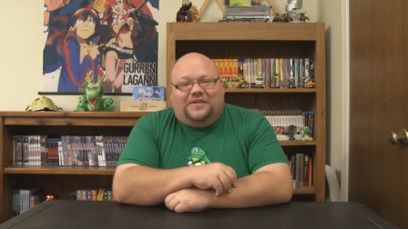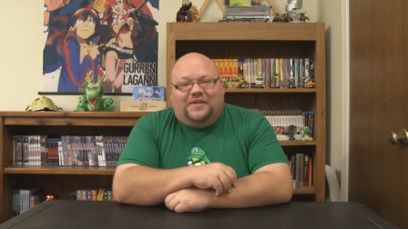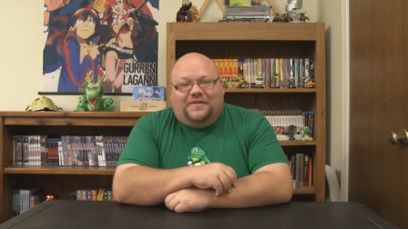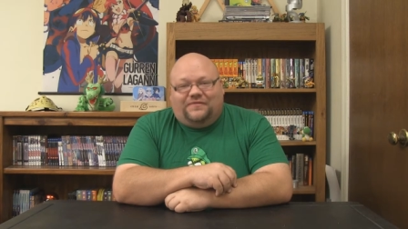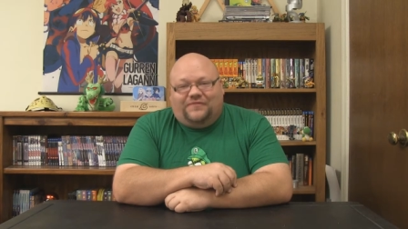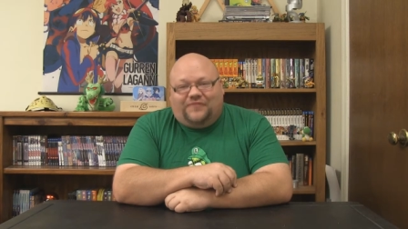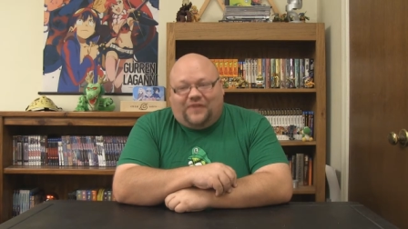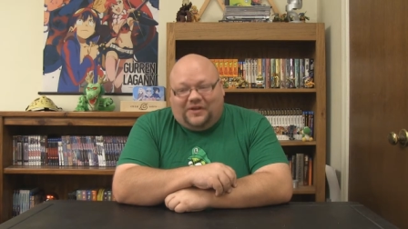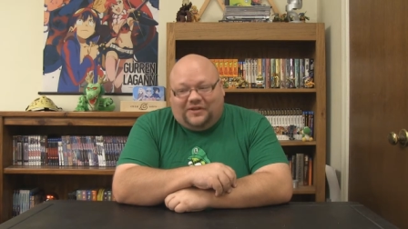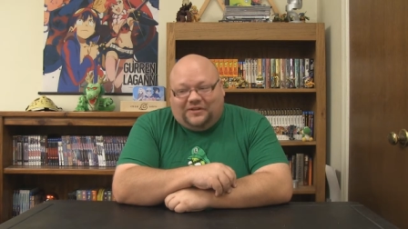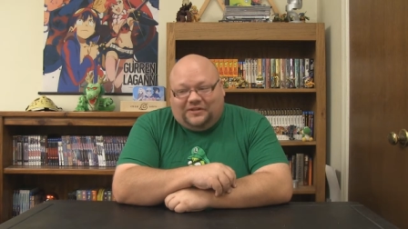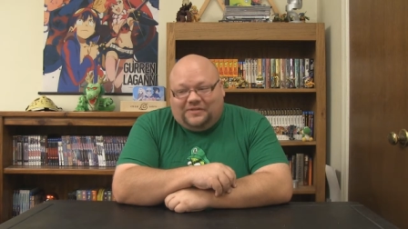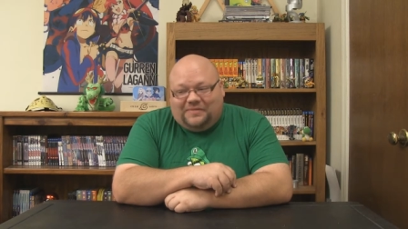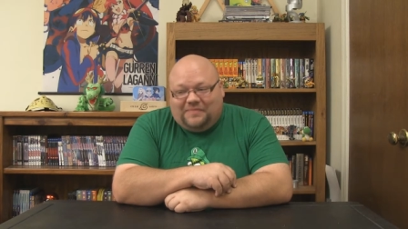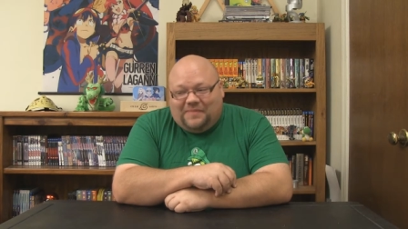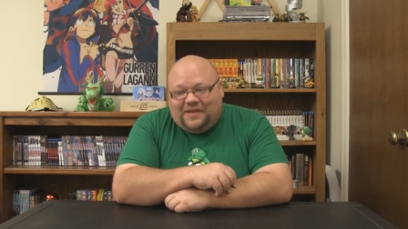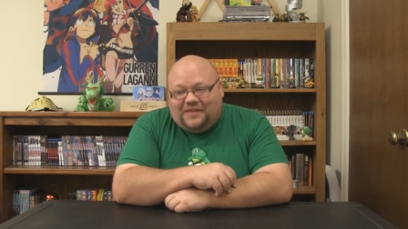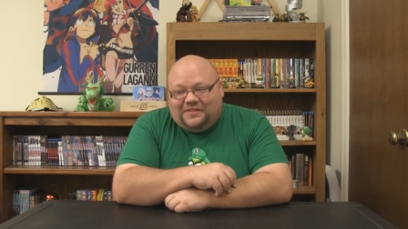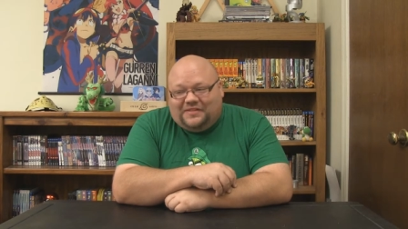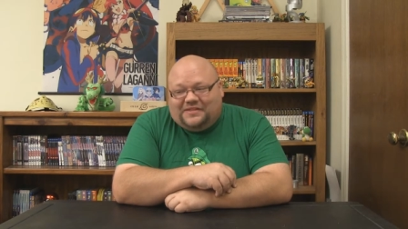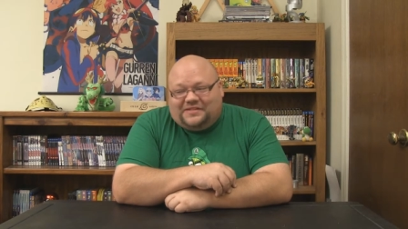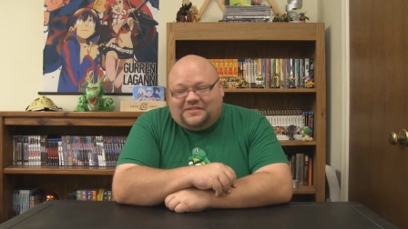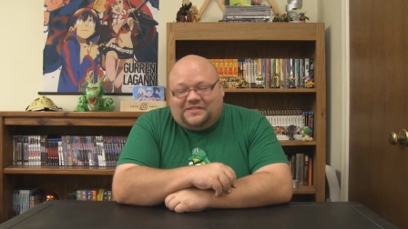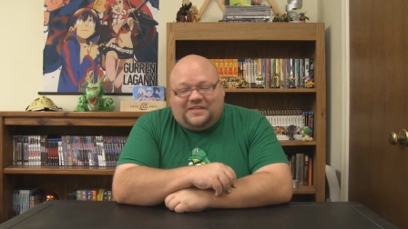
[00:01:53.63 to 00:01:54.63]
They finally
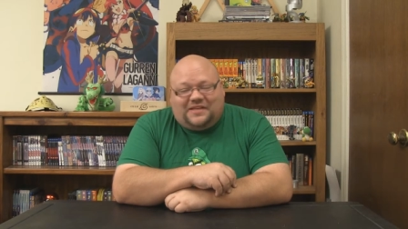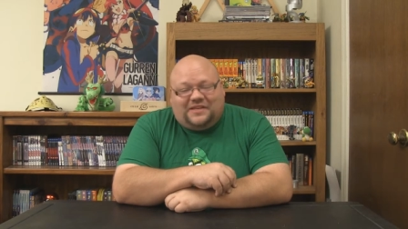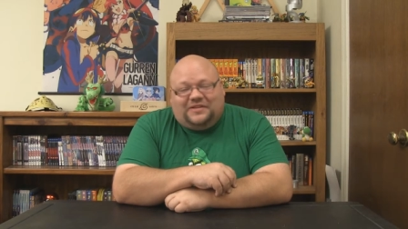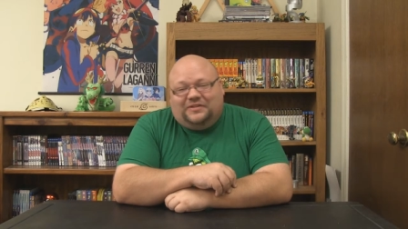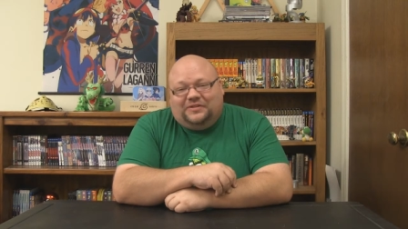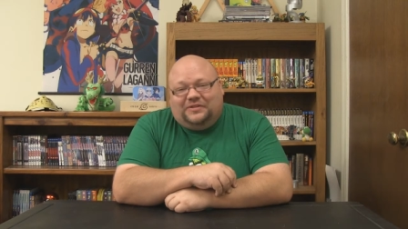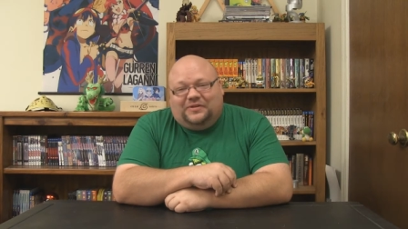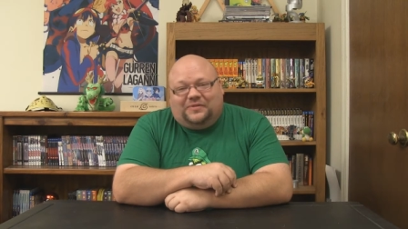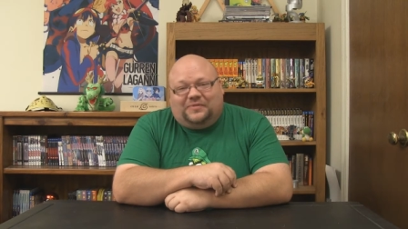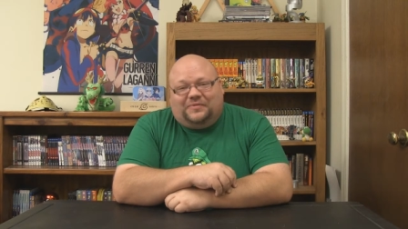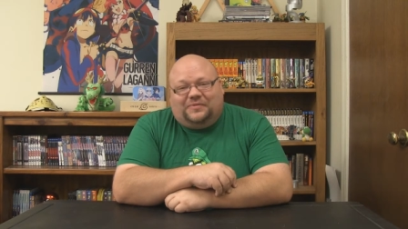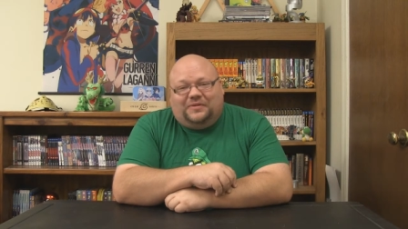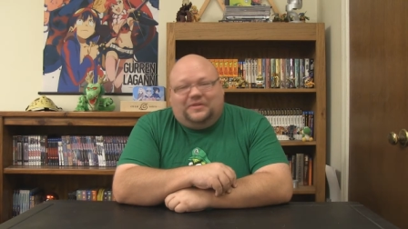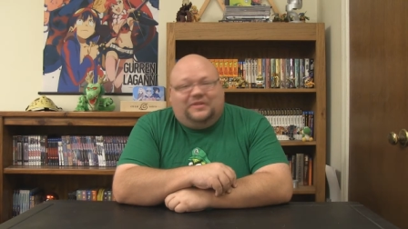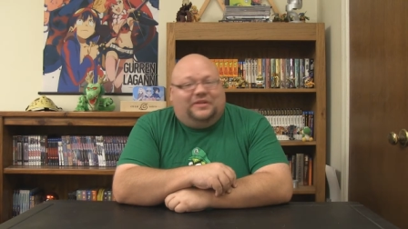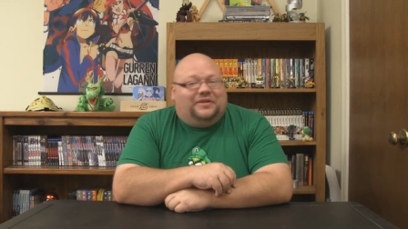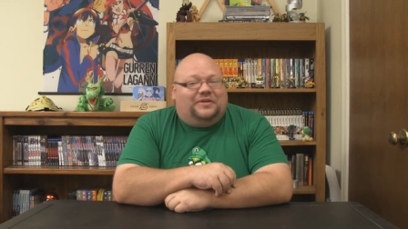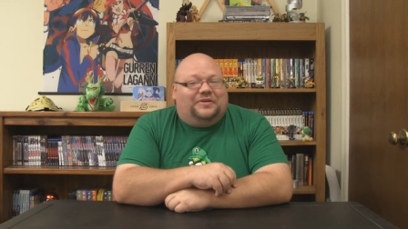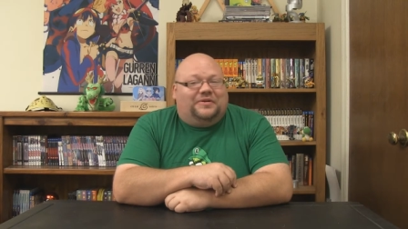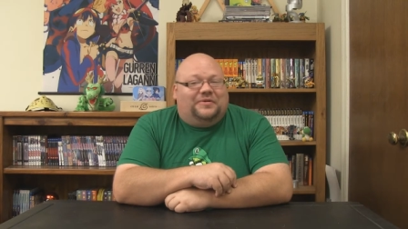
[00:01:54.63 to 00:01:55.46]
made this thing look really